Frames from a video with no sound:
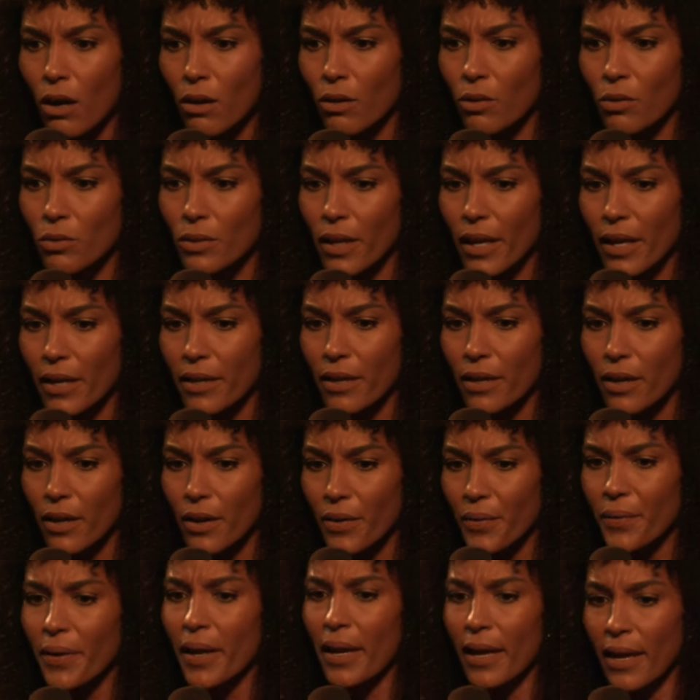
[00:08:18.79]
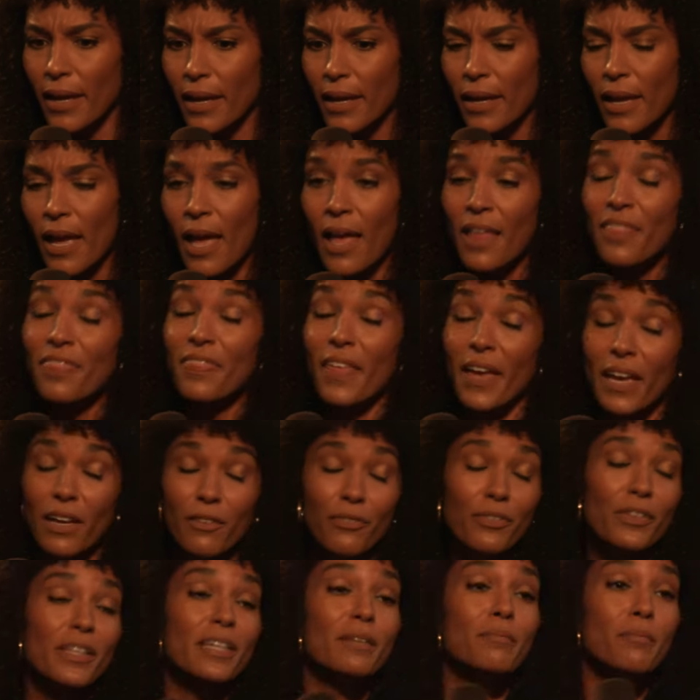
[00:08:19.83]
okay. Thankfully,